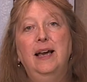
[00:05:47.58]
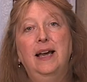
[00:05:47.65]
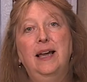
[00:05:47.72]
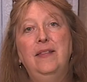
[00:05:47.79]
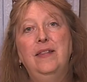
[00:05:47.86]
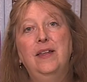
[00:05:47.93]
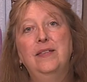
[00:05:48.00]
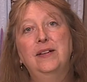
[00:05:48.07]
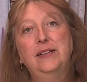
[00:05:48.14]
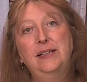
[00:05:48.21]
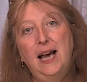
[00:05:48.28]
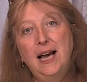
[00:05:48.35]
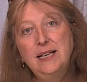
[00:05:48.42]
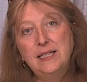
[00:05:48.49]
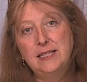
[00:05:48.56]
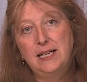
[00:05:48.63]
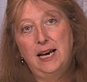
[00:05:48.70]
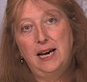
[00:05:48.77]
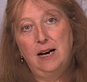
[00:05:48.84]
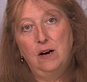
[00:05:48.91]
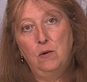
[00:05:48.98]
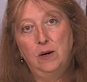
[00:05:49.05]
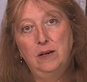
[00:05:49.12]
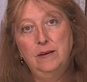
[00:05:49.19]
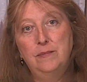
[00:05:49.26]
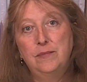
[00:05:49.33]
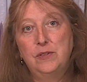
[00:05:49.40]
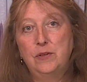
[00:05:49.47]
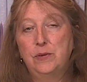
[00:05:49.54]
And then the last hour,
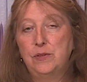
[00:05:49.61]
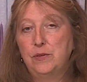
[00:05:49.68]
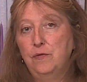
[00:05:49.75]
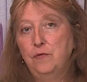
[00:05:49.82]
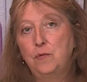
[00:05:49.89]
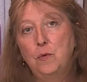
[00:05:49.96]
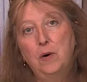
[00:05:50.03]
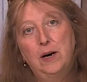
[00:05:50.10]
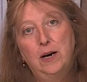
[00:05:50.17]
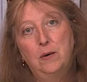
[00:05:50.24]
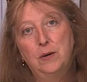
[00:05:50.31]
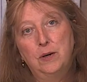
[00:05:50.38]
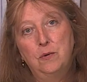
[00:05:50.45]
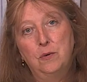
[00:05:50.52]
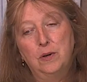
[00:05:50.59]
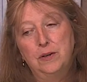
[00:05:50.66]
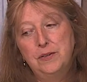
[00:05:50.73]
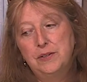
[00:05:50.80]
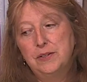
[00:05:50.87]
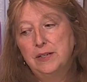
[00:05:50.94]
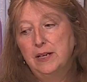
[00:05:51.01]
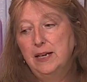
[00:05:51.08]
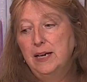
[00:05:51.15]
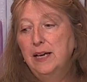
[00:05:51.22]
so it's a 4-hour course,